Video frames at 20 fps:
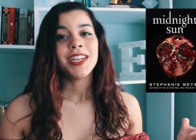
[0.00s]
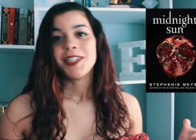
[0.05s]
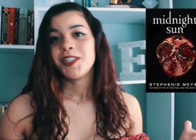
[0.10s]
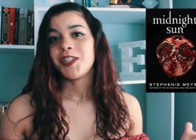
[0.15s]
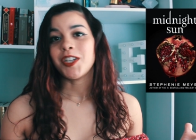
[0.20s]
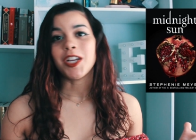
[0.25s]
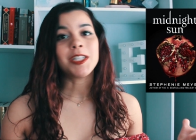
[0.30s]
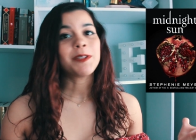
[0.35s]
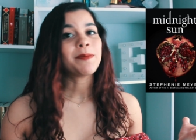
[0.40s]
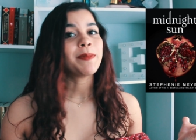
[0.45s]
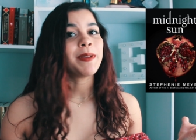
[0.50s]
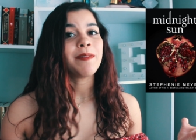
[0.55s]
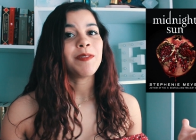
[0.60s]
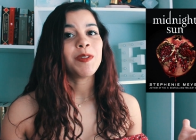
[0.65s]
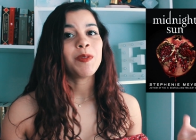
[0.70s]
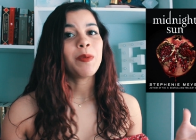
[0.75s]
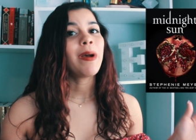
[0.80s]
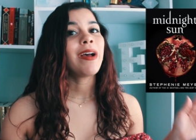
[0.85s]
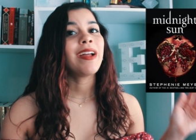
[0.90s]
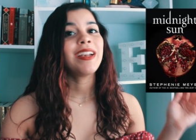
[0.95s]
Judge me if
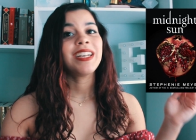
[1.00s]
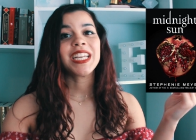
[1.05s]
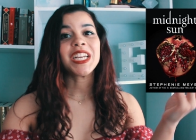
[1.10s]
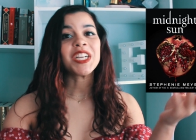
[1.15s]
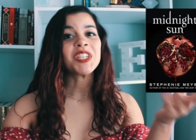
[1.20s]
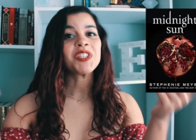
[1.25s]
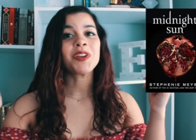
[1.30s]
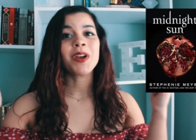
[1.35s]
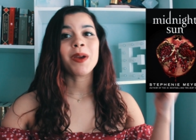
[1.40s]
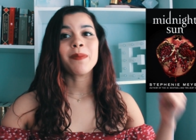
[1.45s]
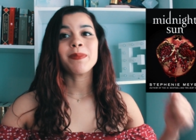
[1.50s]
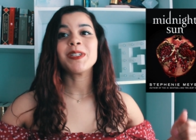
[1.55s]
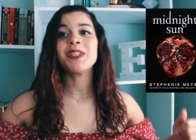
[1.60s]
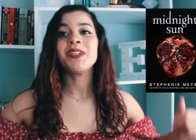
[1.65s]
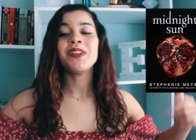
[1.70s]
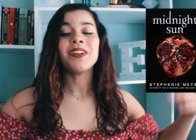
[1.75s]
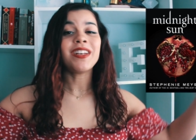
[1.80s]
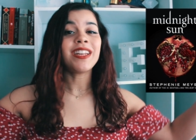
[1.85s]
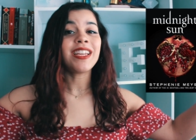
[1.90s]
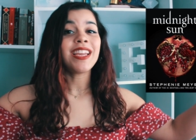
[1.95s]
you want. Here's your
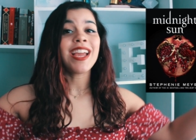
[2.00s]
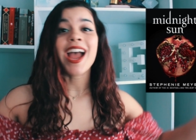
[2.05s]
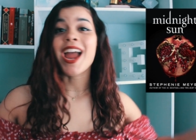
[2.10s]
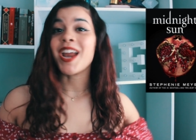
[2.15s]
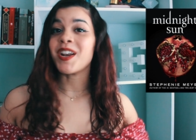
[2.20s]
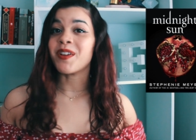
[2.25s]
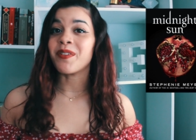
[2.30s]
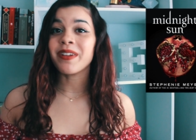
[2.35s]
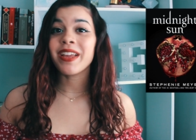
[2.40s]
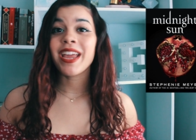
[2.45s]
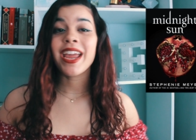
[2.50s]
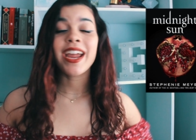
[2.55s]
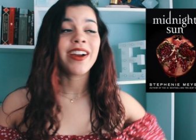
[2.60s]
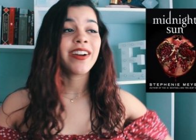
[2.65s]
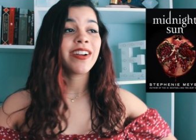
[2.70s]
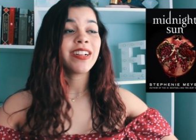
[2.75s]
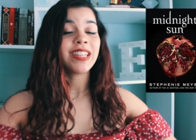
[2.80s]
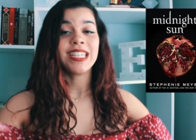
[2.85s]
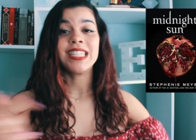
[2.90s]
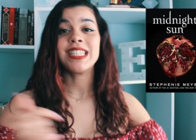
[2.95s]
opportunity. I don't
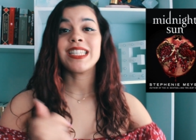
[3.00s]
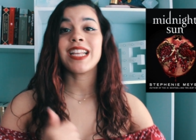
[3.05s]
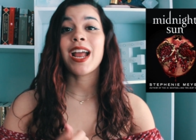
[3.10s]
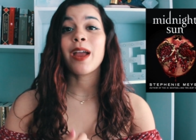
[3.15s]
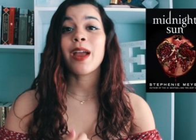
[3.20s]
care. Listen,